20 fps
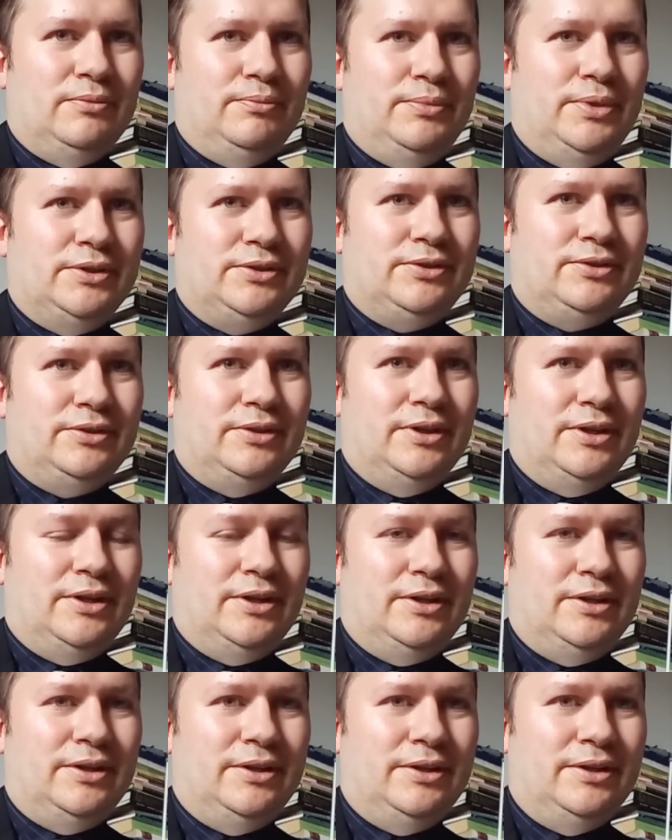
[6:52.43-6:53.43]
But
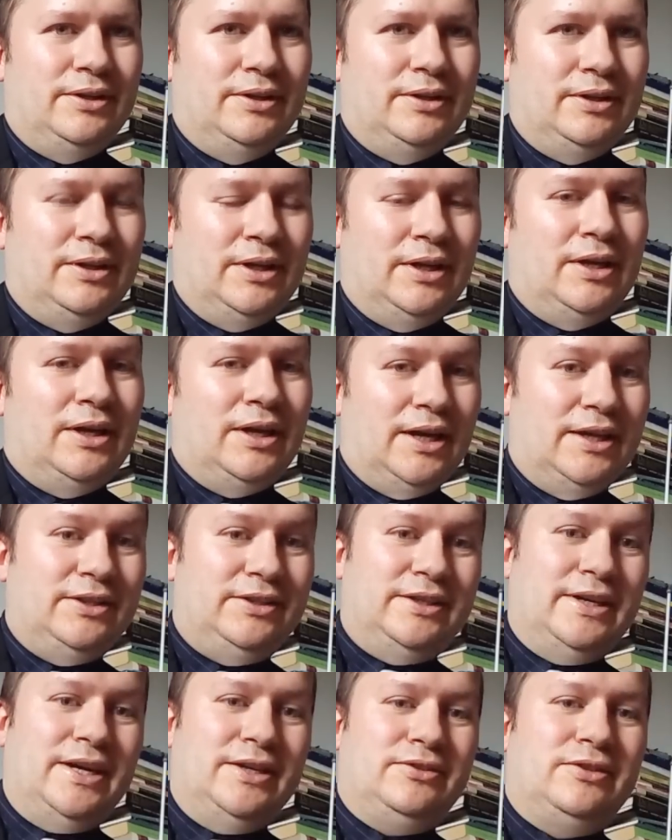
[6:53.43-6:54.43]
and
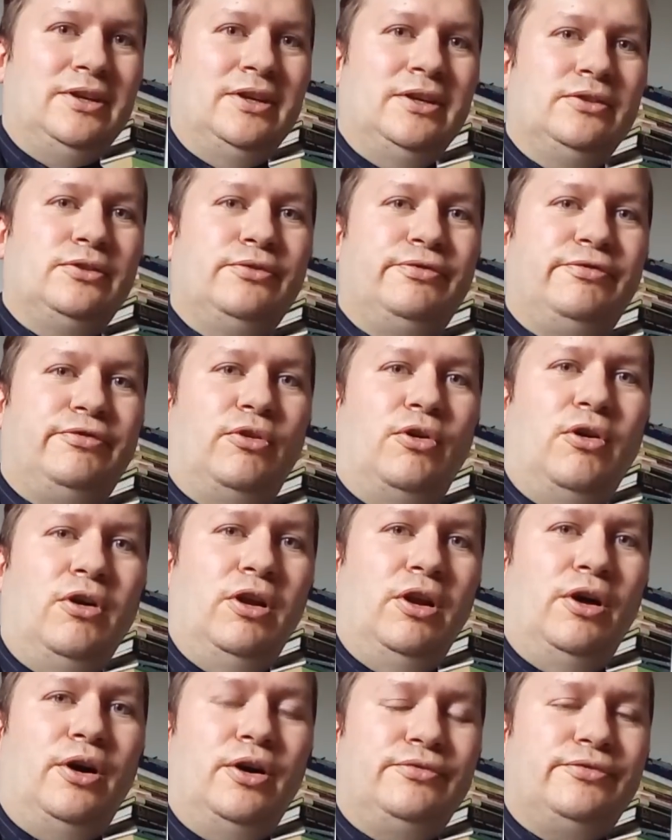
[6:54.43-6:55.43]
yet the
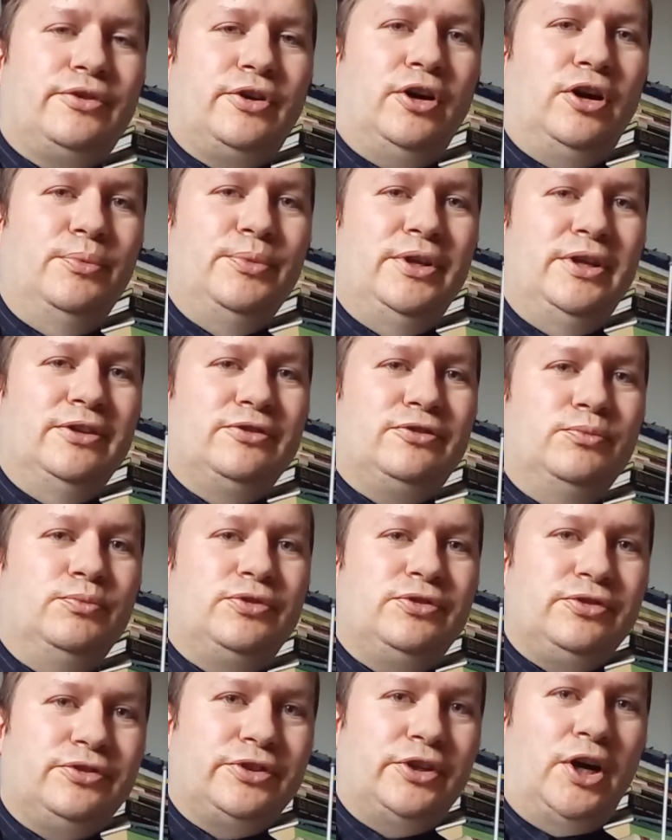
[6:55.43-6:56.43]
fall of communism
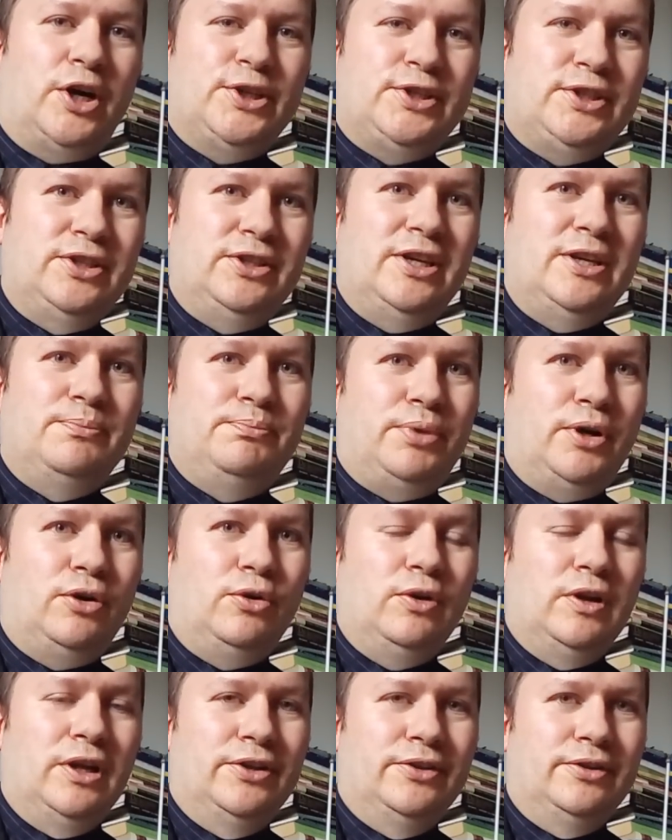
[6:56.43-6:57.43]
started in
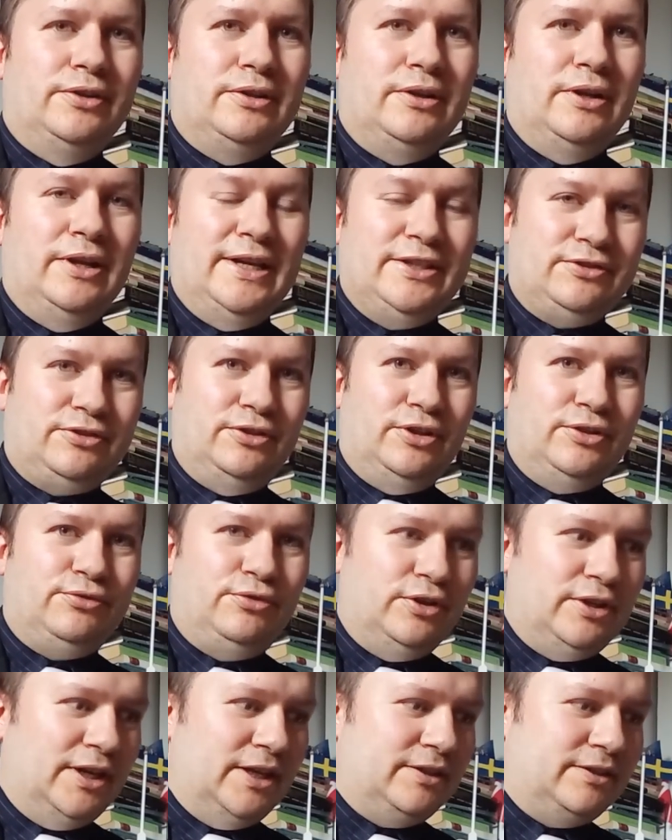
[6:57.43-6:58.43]
Poland. Let's not
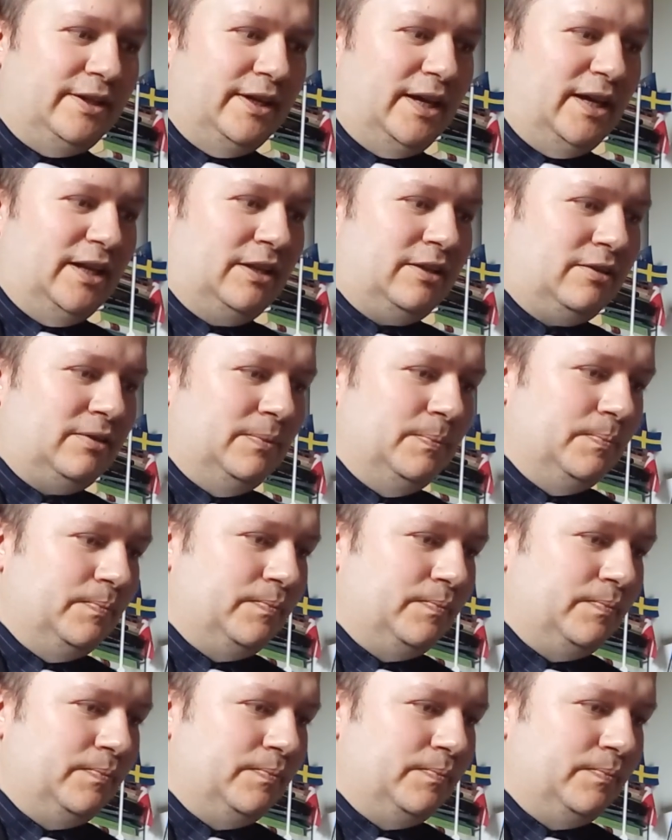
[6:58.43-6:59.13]
forget that.